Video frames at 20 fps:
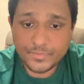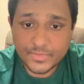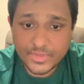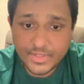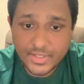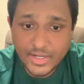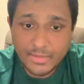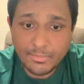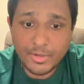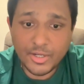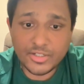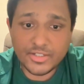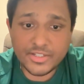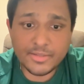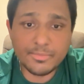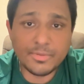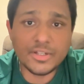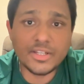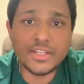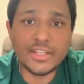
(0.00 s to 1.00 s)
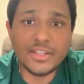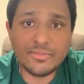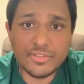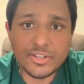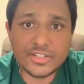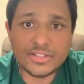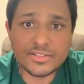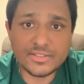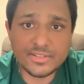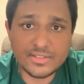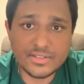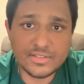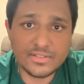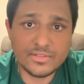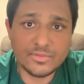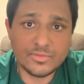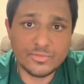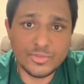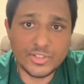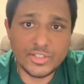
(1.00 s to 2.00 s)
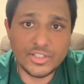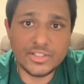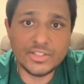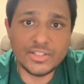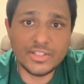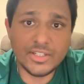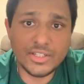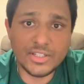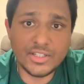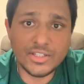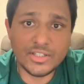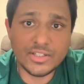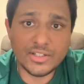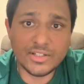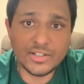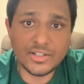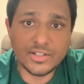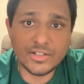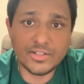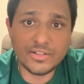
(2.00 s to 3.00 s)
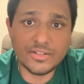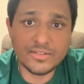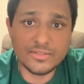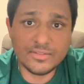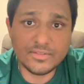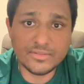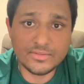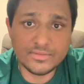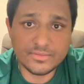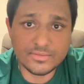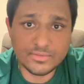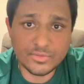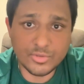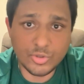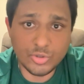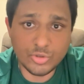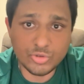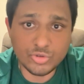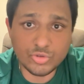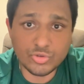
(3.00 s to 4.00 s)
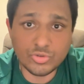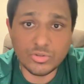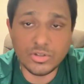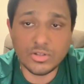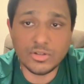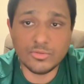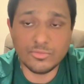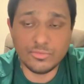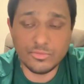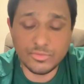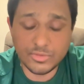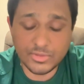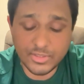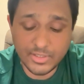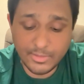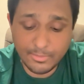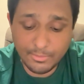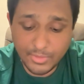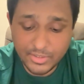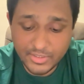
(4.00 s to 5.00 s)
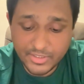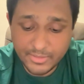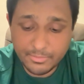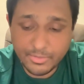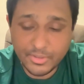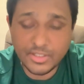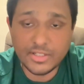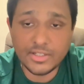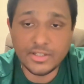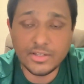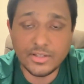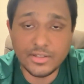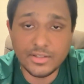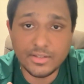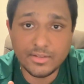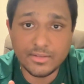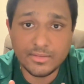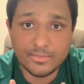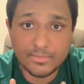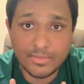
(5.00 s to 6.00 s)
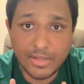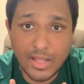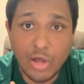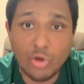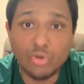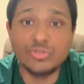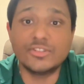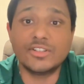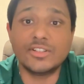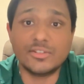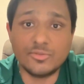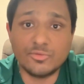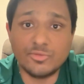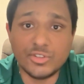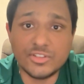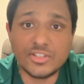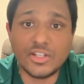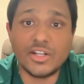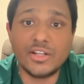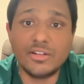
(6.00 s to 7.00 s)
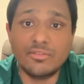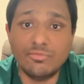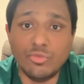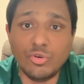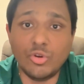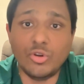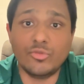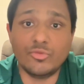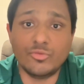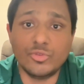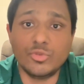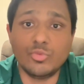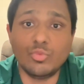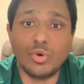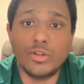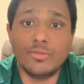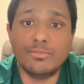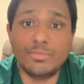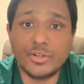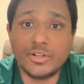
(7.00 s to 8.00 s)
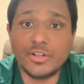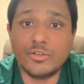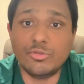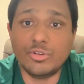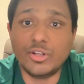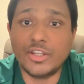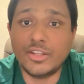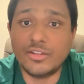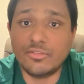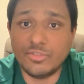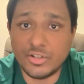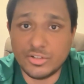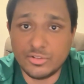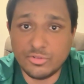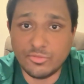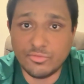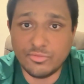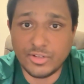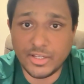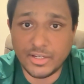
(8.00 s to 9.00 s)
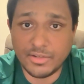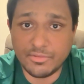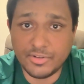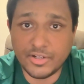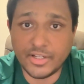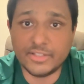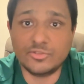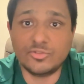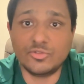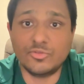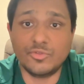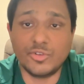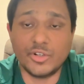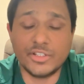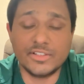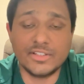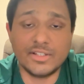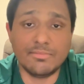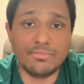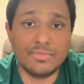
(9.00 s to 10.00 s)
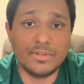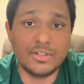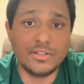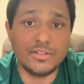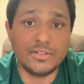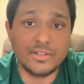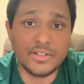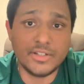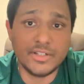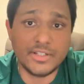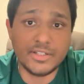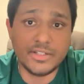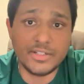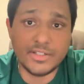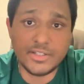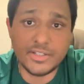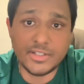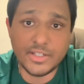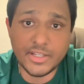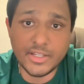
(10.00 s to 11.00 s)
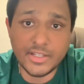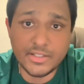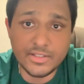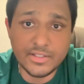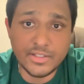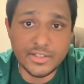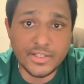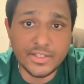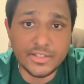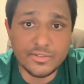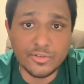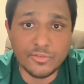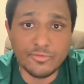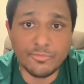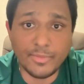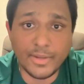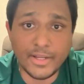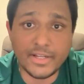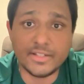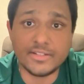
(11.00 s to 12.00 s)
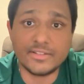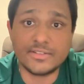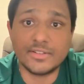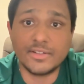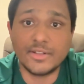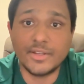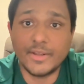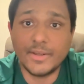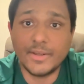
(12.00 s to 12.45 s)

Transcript: There are multiple events within the there are multiple houses which are involved with one particular event of life, right? So for example, take the case of marriage.